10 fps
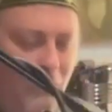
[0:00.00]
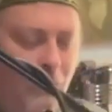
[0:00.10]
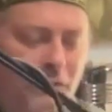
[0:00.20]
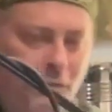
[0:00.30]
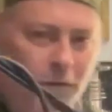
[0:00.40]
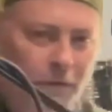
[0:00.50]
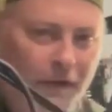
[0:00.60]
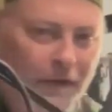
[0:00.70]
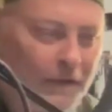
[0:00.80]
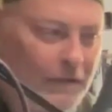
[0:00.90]

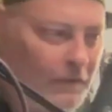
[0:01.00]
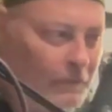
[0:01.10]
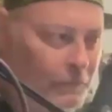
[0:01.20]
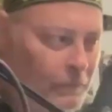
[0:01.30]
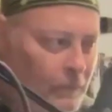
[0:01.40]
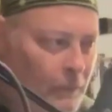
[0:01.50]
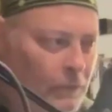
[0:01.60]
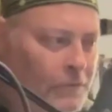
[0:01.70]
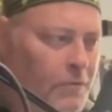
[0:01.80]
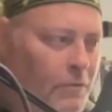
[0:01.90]
we'll
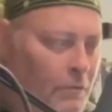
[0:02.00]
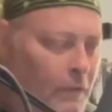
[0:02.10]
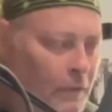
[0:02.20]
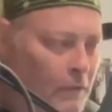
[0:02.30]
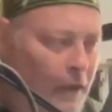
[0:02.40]
let's do.